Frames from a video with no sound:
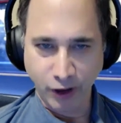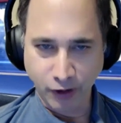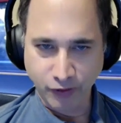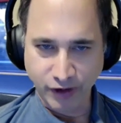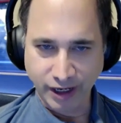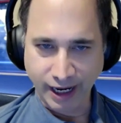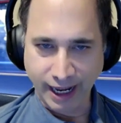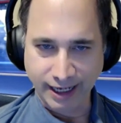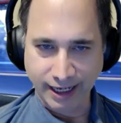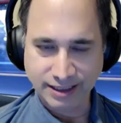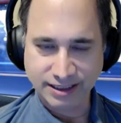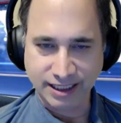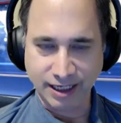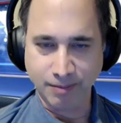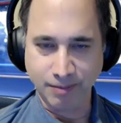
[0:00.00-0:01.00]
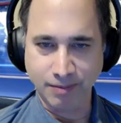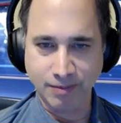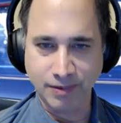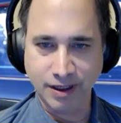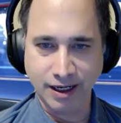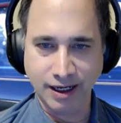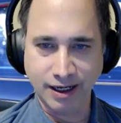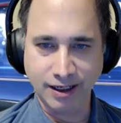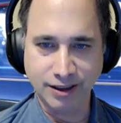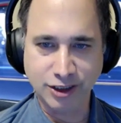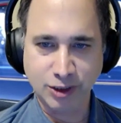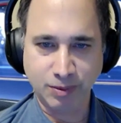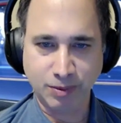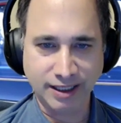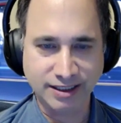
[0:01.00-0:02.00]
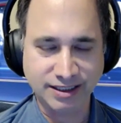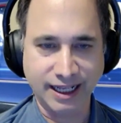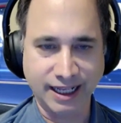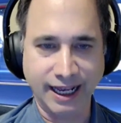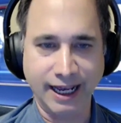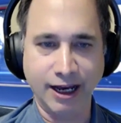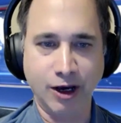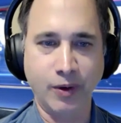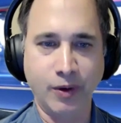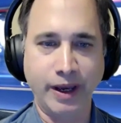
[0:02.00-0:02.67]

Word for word: over to Axiom uh space now.